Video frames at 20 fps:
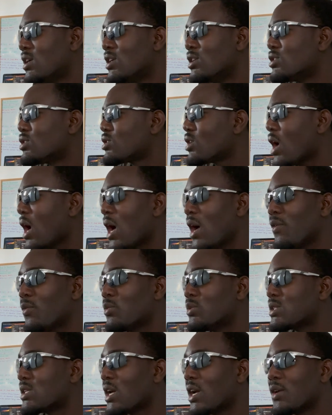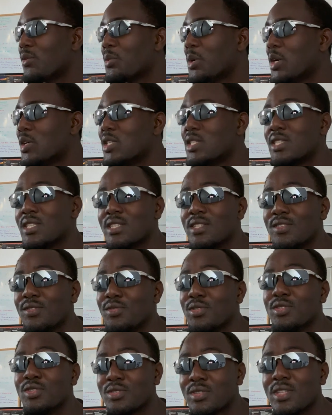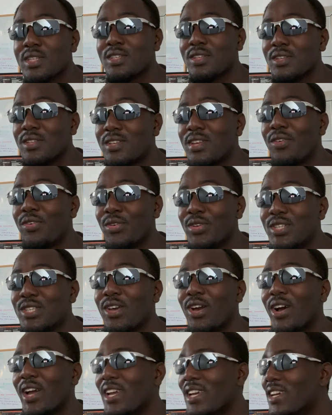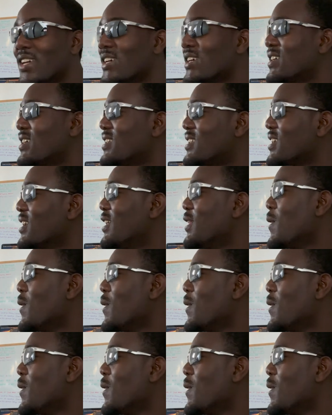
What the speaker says: So I was like, wow, this interview's going good.